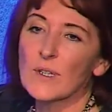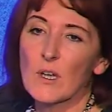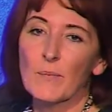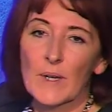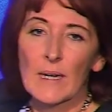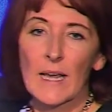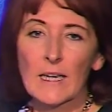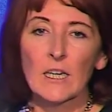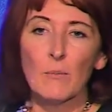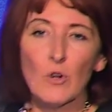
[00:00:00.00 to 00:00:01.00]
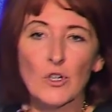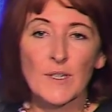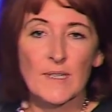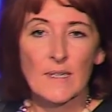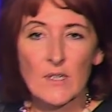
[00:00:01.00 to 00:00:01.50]
something like an
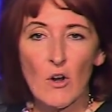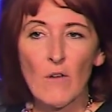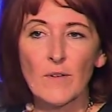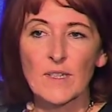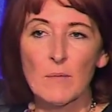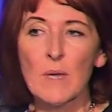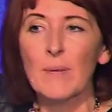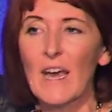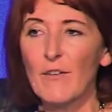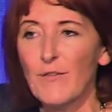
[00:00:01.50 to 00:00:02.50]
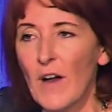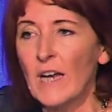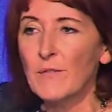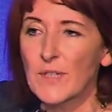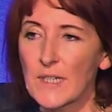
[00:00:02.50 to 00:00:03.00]
emergency service, and maybe have
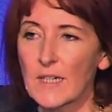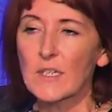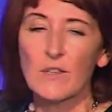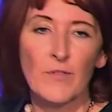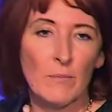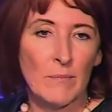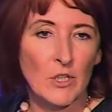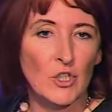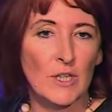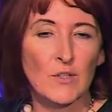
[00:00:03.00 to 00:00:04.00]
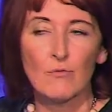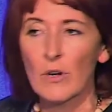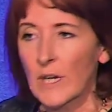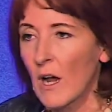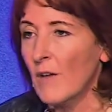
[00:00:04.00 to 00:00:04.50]
5 or 6 different metrics
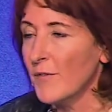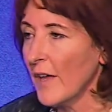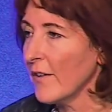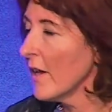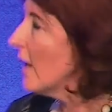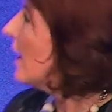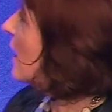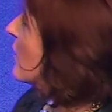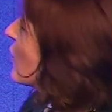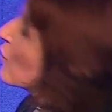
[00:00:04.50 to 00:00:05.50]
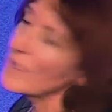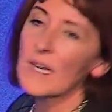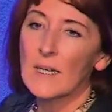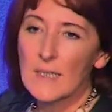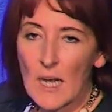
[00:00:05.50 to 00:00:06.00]
running off that. And of course,
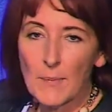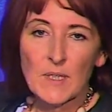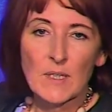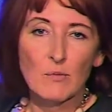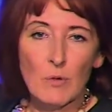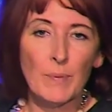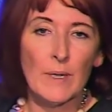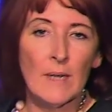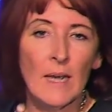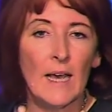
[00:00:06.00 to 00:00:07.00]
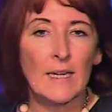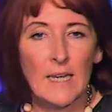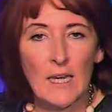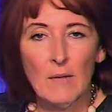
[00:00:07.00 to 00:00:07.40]
sepsis will be a key